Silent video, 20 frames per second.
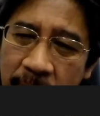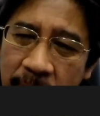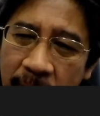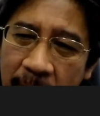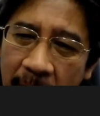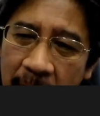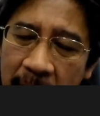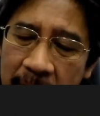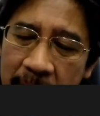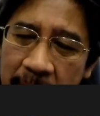
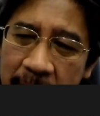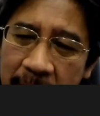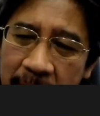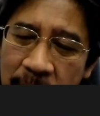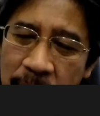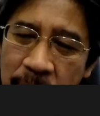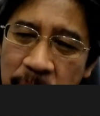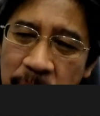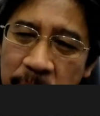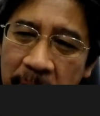
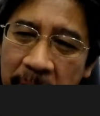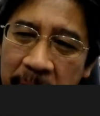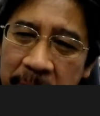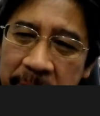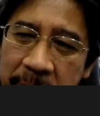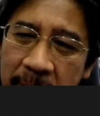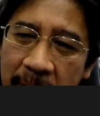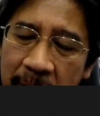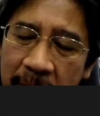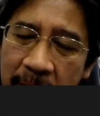issue of
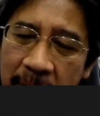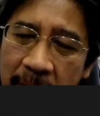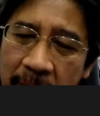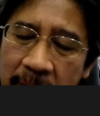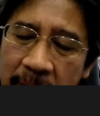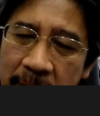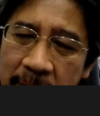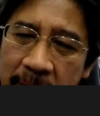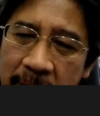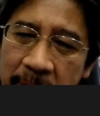
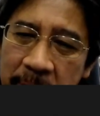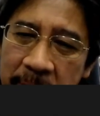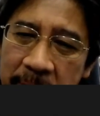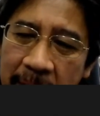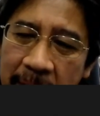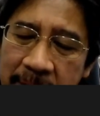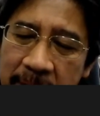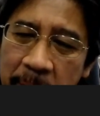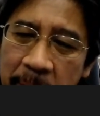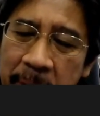the
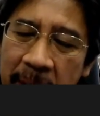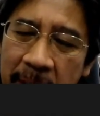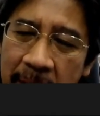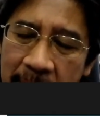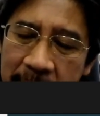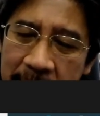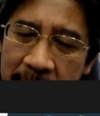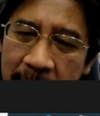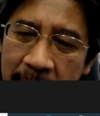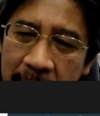examiners,
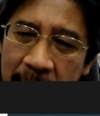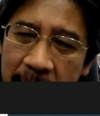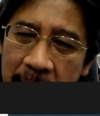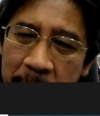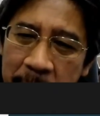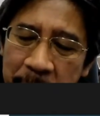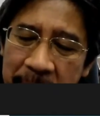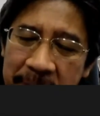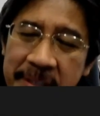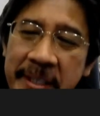the
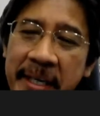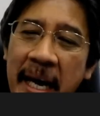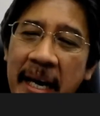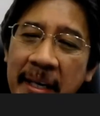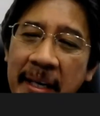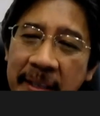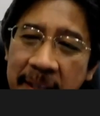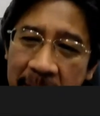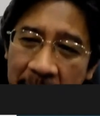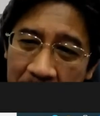
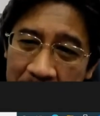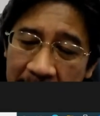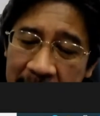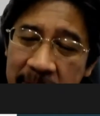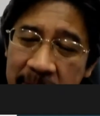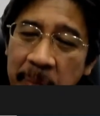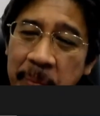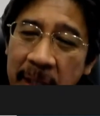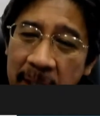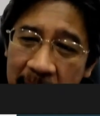personality of the
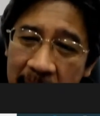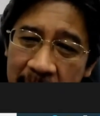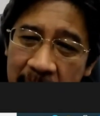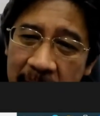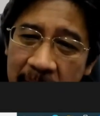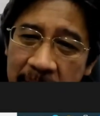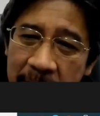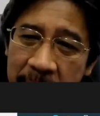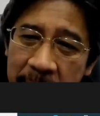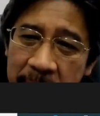examiner,
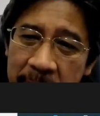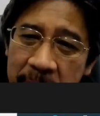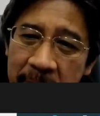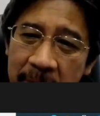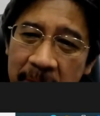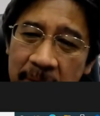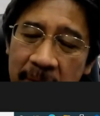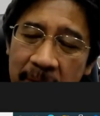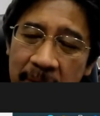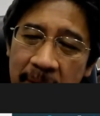
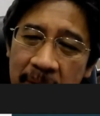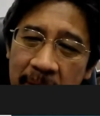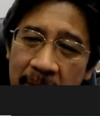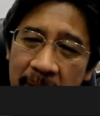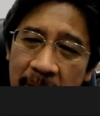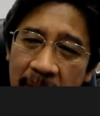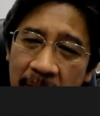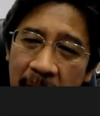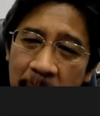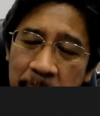
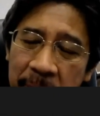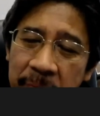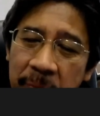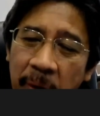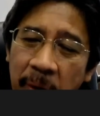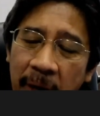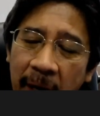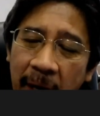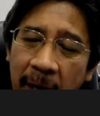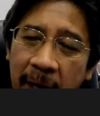
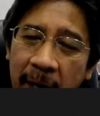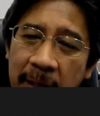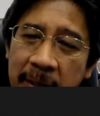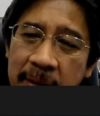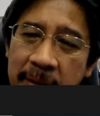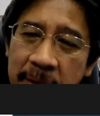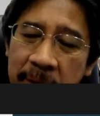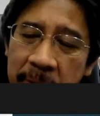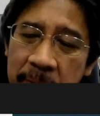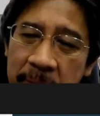beforehand.
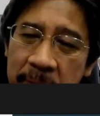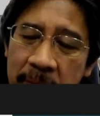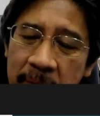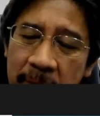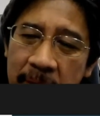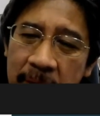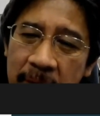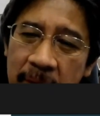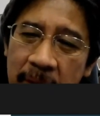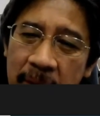
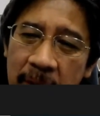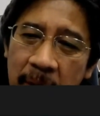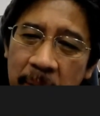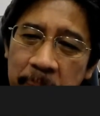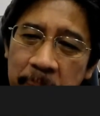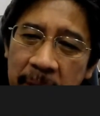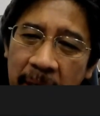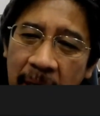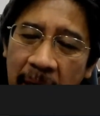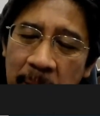
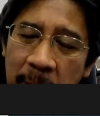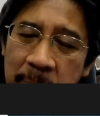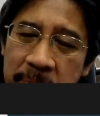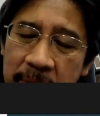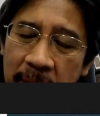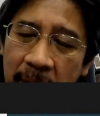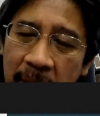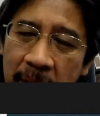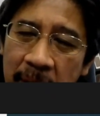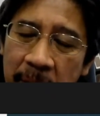Perhaps
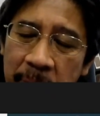if